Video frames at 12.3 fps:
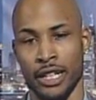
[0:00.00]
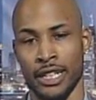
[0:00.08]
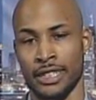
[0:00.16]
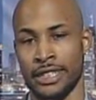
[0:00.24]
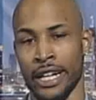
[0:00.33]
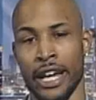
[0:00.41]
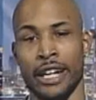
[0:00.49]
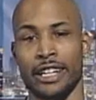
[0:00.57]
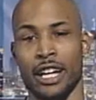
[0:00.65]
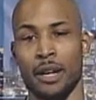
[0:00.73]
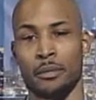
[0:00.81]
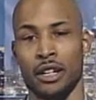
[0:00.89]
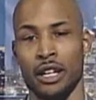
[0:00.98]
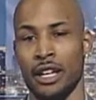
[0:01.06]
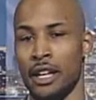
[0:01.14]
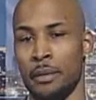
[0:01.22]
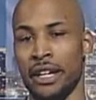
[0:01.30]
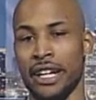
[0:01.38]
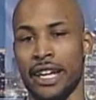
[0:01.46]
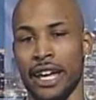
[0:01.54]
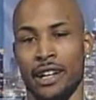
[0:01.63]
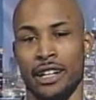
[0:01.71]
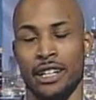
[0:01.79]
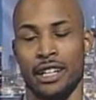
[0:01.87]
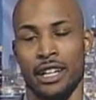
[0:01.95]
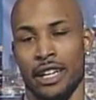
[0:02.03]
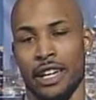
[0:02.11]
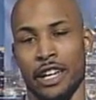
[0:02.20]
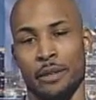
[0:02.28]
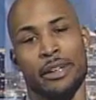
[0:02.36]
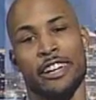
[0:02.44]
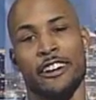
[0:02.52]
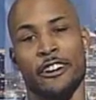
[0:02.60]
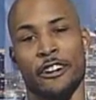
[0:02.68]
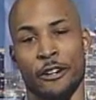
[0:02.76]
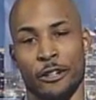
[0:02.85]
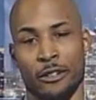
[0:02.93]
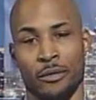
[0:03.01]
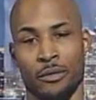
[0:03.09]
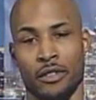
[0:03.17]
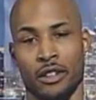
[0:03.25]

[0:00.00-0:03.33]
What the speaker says: Stand up, be counted, and be heard.